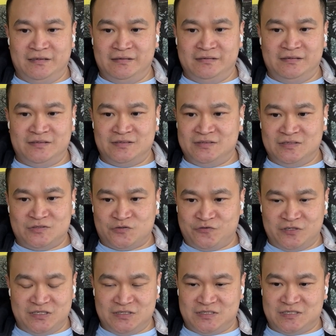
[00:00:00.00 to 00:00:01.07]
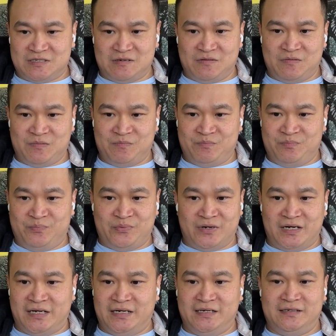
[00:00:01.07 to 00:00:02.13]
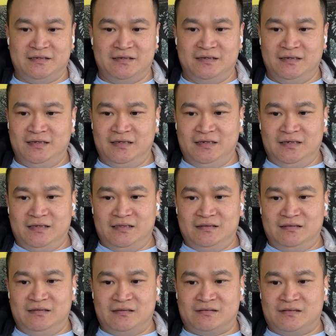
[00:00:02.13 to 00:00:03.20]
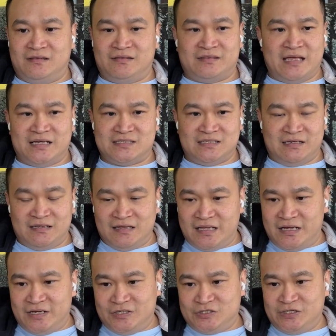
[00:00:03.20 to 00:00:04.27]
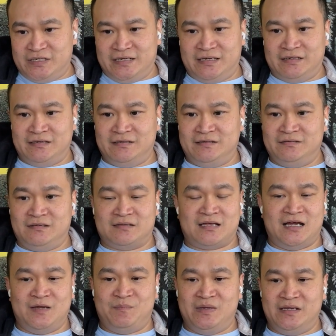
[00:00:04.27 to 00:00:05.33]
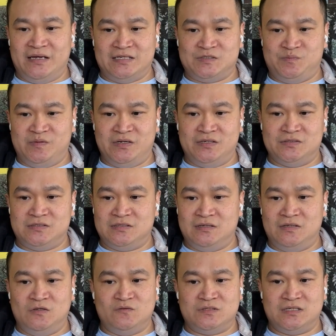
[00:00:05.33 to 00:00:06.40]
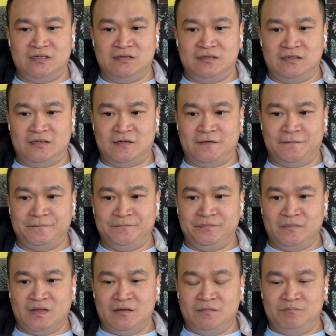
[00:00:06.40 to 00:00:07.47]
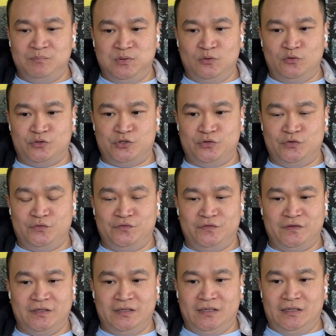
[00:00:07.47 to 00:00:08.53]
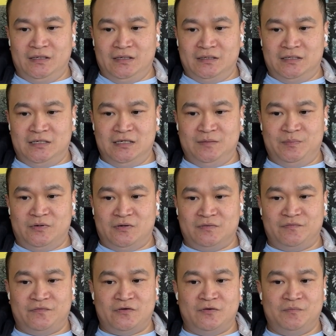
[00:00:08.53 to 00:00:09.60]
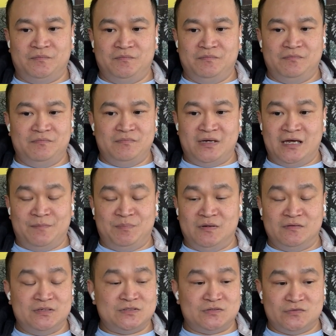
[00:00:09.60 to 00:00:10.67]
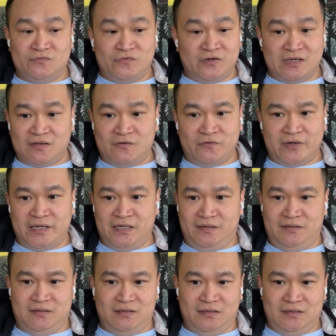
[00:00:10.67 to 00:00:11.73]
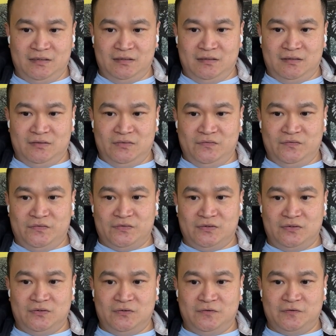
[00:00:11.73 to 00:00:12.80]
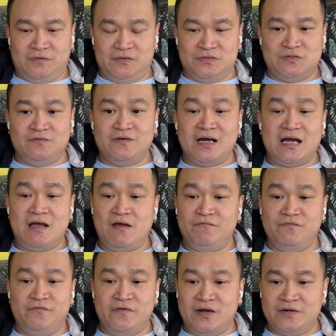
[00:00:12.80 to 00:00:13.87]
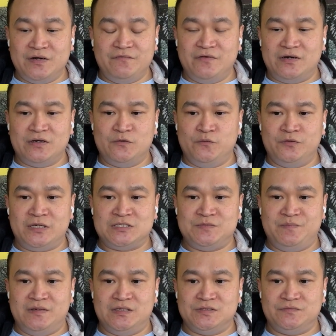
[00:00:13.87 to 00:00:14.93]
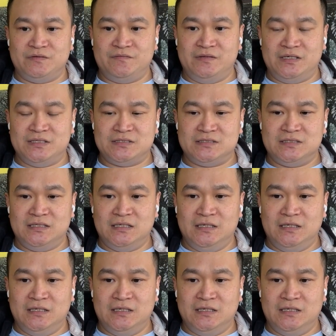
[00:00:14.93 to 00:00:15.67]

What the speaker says: the screen is bright, the texts are large, and the typing experience using the Bluetooth keyboard from Apple is really great. So far I have very good experience with this.